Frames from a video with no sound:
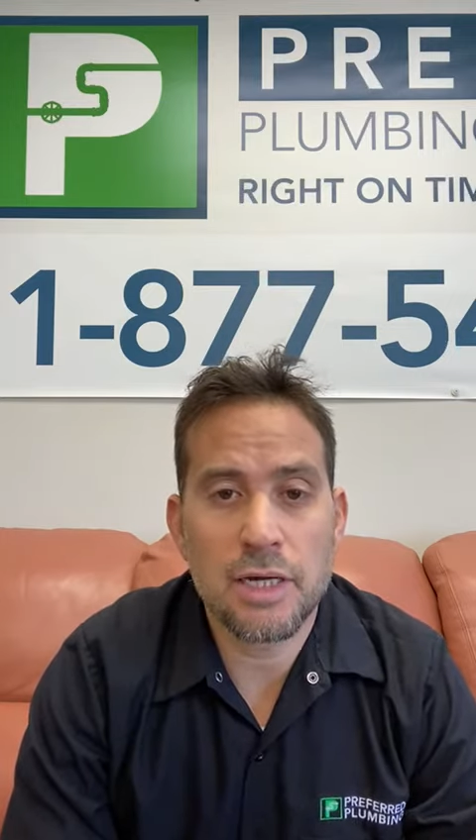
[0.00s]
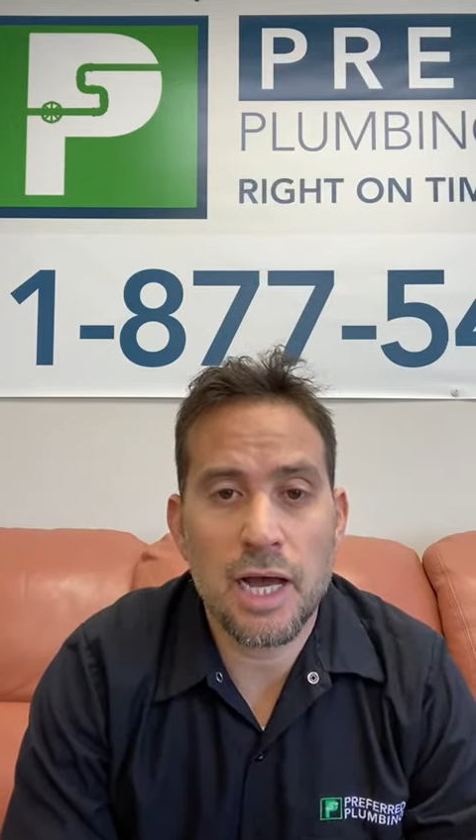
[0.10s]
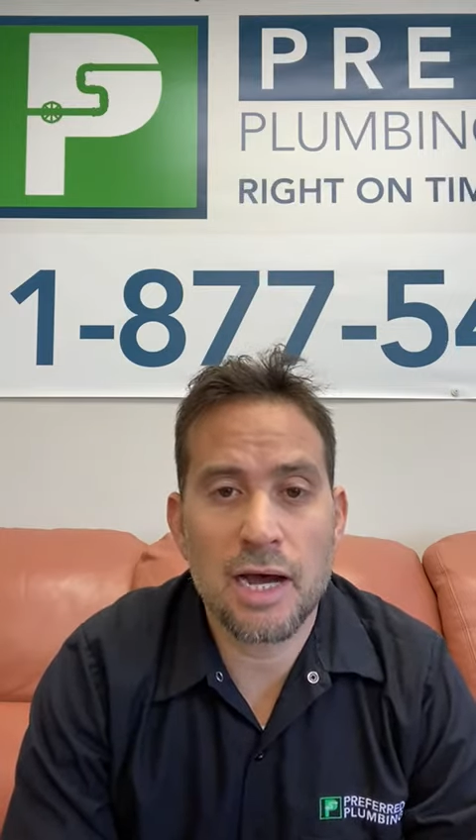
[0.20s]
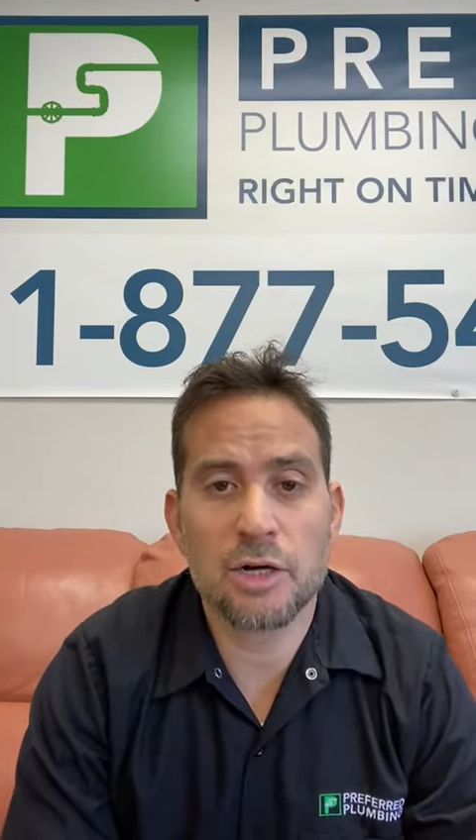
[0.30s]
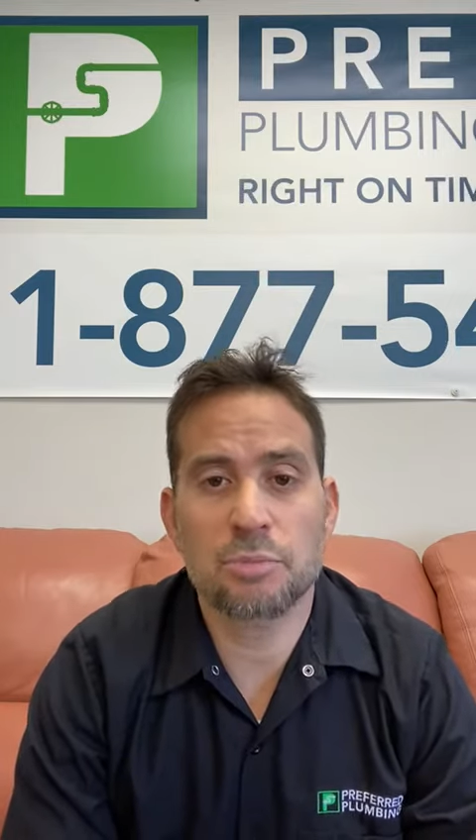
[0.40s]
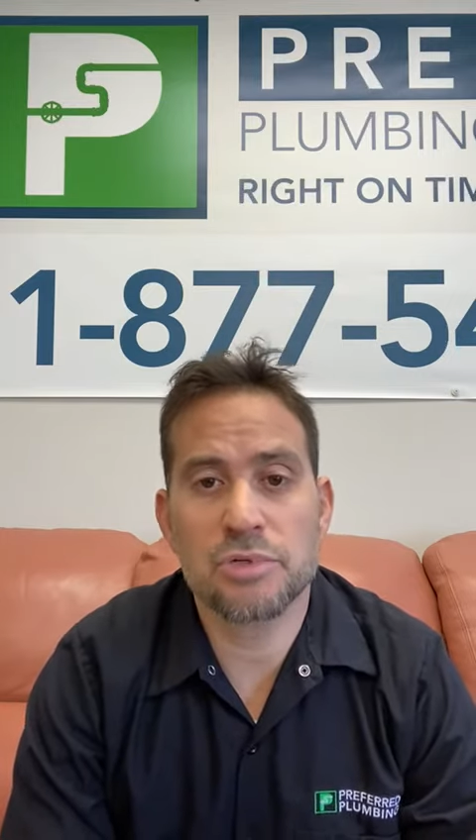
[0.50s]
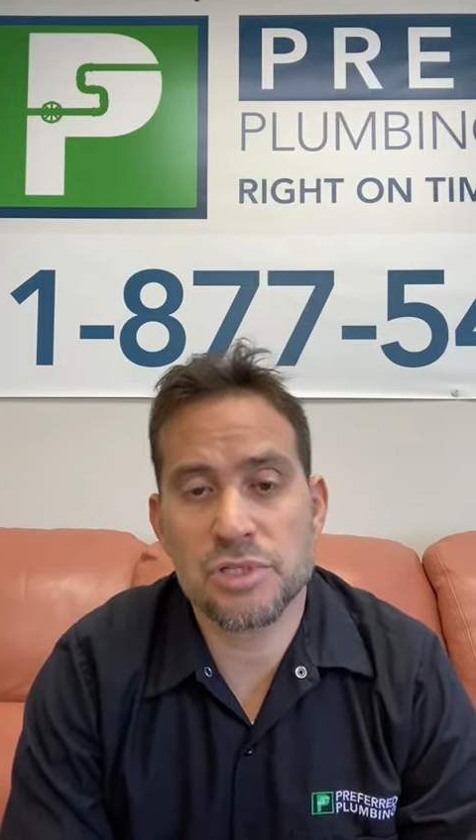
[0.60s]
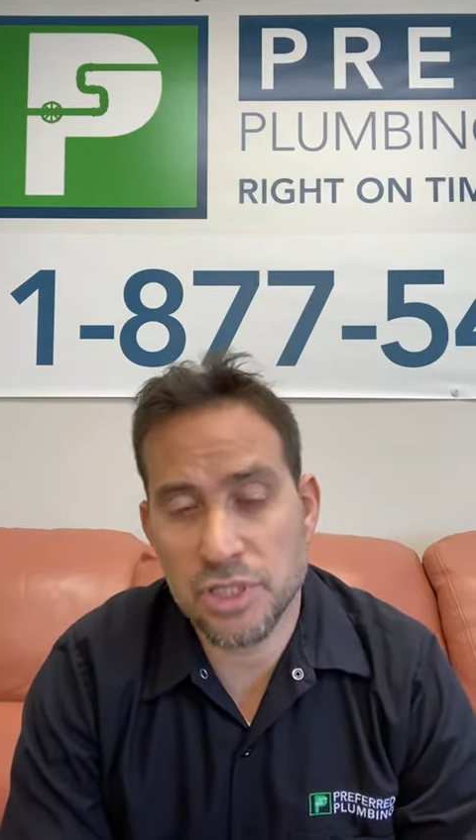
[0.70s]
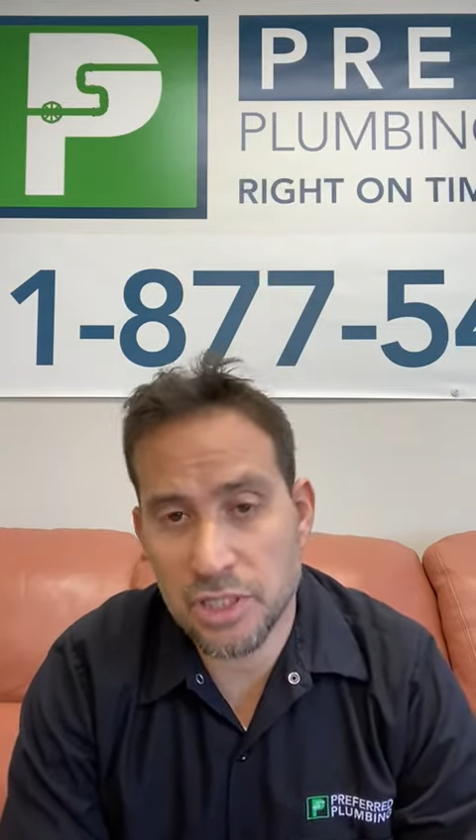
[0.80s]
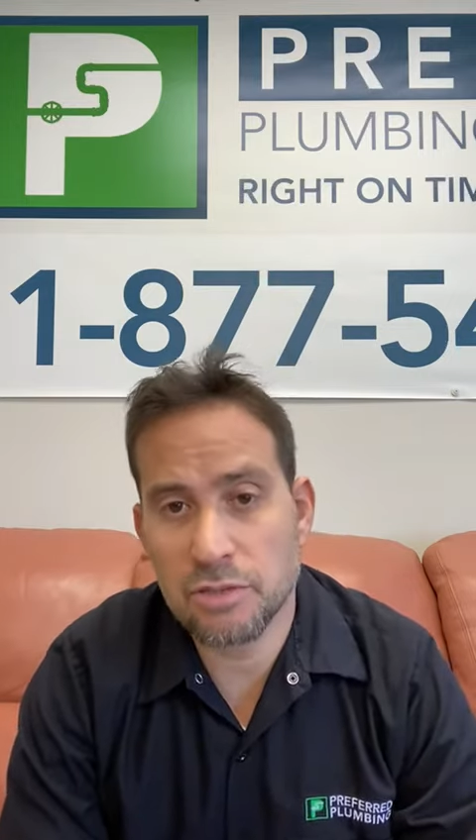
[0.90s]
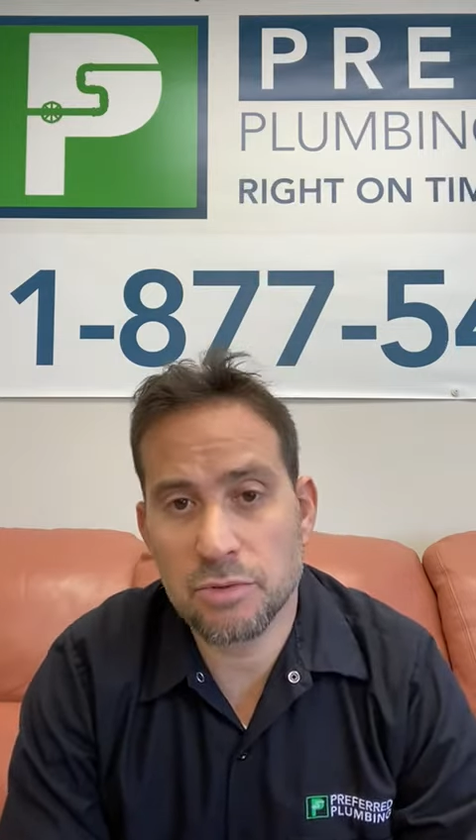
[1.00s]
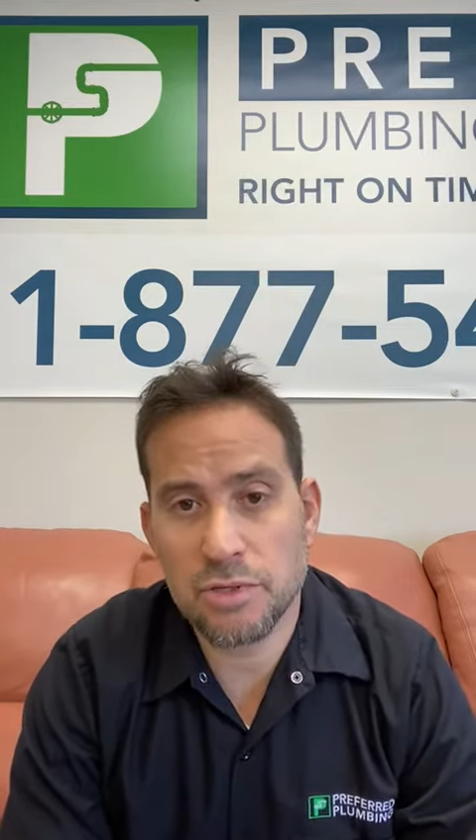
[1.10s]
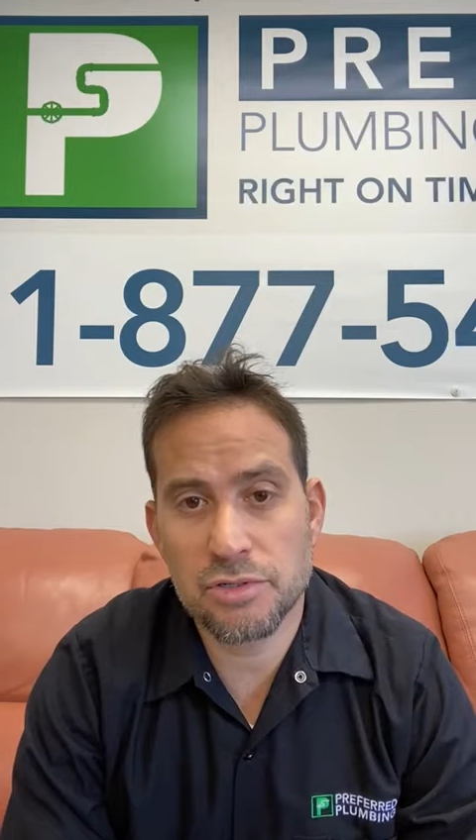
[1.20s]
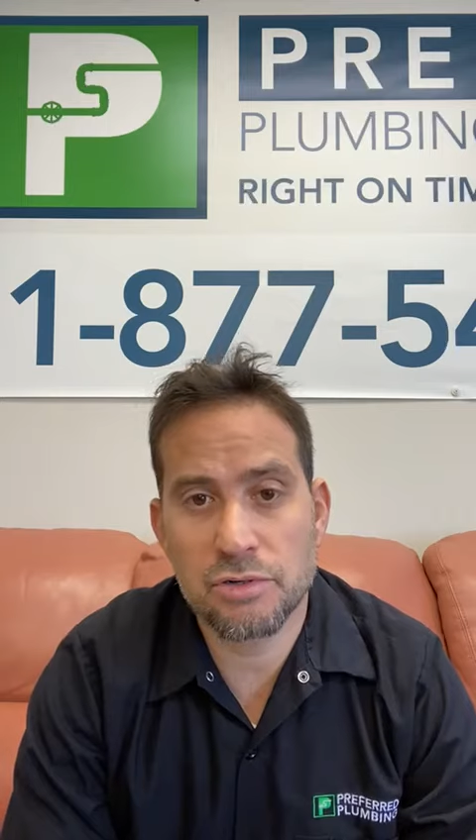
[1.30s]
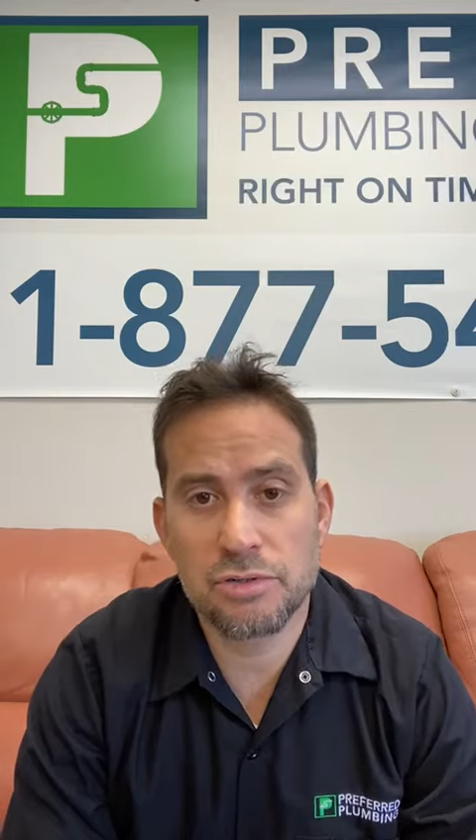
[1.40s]
how to proceed with
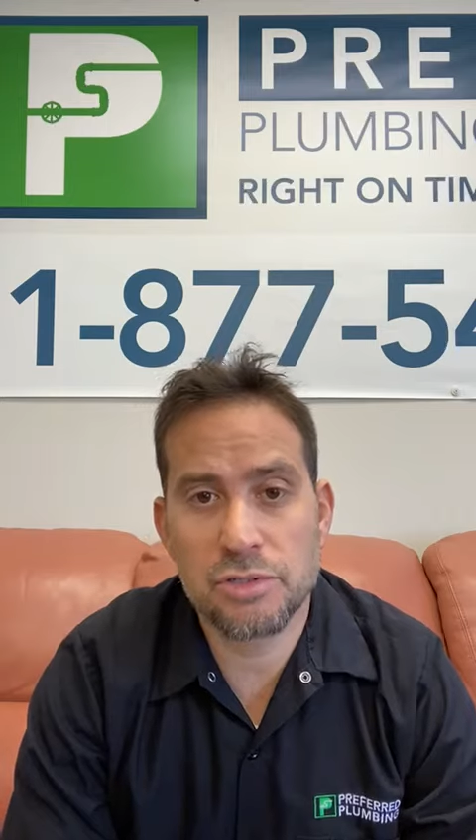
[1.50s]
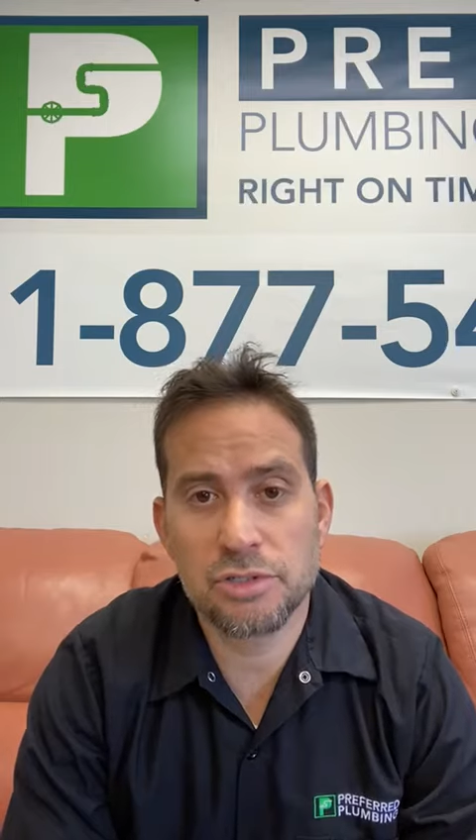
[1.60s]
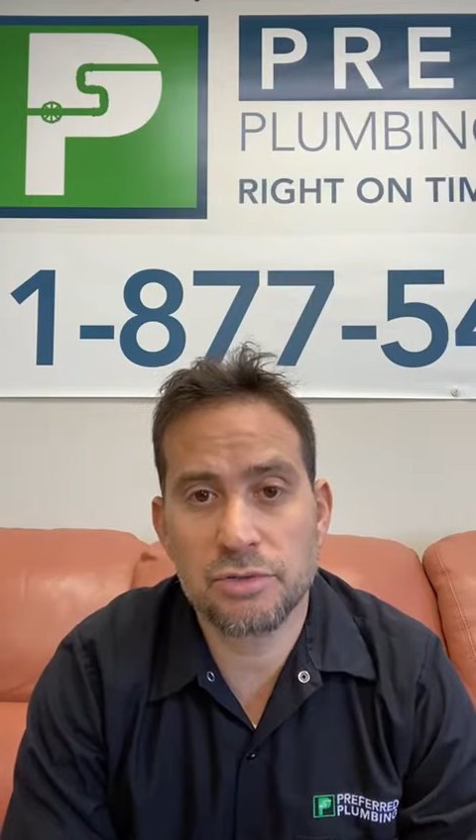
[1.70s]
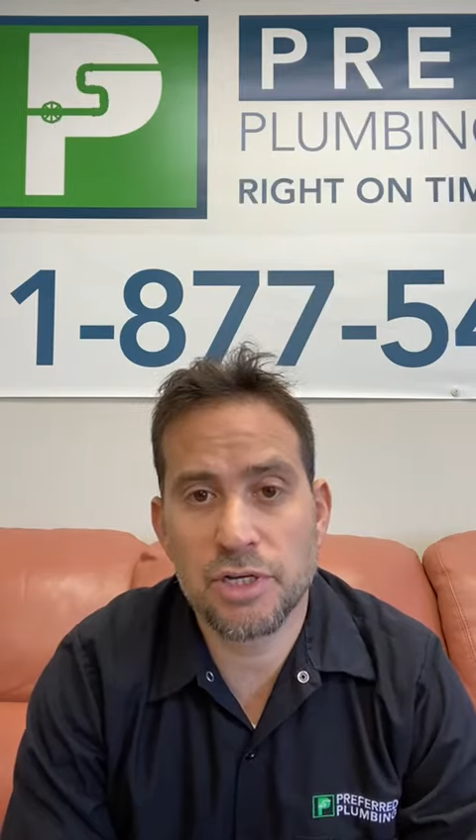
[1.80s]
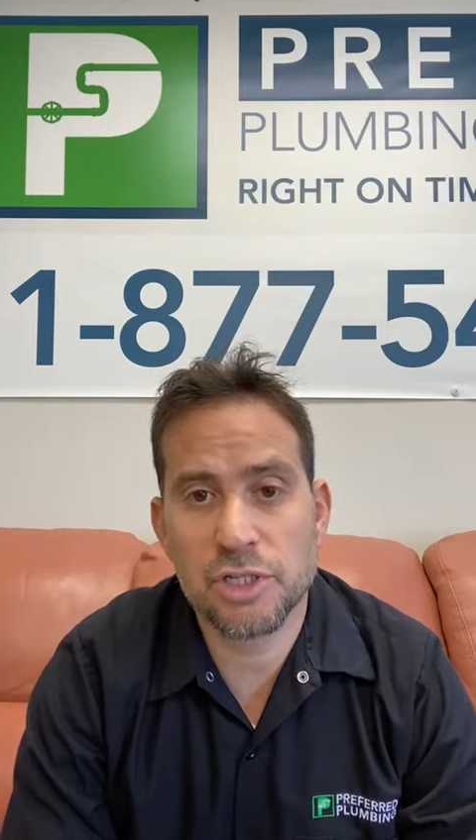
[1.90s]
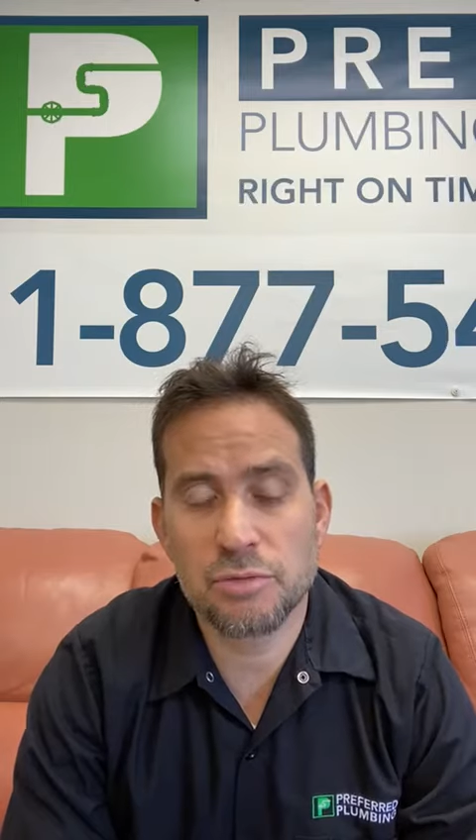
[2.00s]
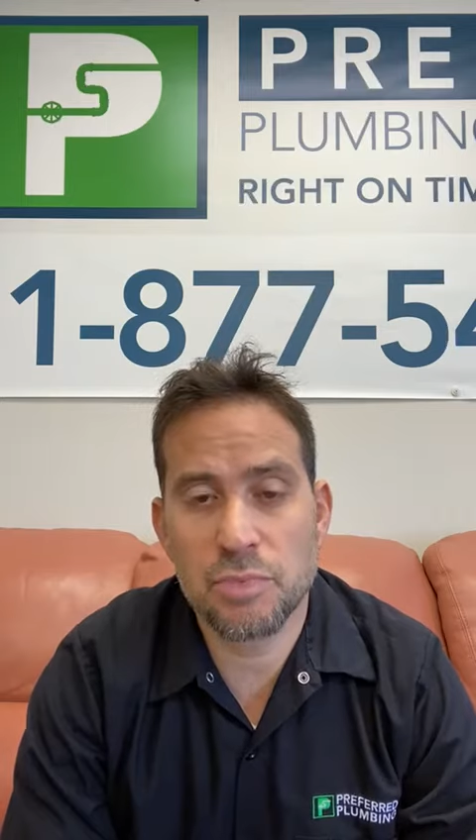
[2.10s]
a certain situation,